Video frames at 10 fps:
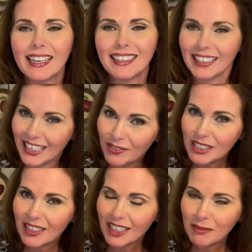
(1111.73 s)
Give us
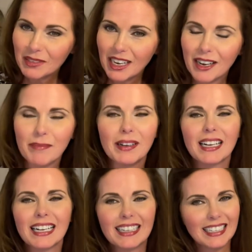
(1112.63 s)
a thumbs
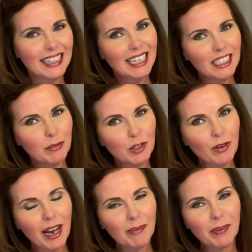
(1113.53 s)
up, click that
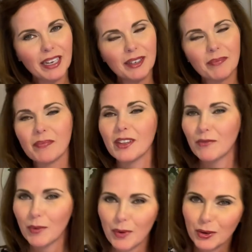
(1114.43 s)
subscribe button
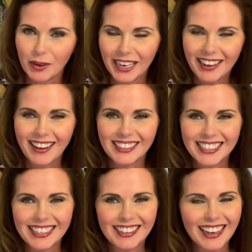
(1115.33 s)
for more great
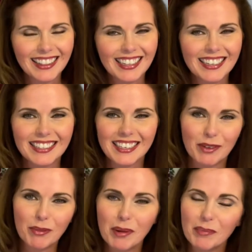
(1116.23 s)
content like this. And
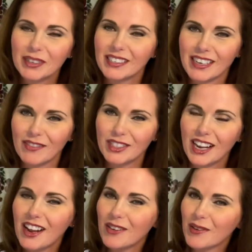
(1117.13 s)
remember, Steph's
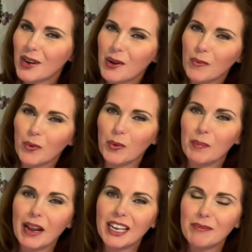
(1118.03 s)
Stove where we're
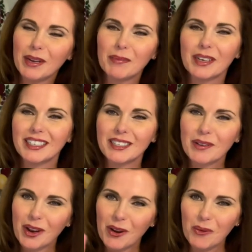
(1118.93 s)
making memories
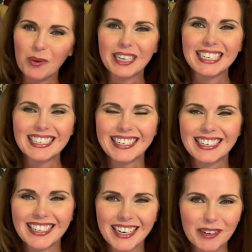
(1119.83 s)
one dish at a
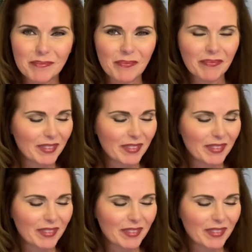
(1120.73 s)
time.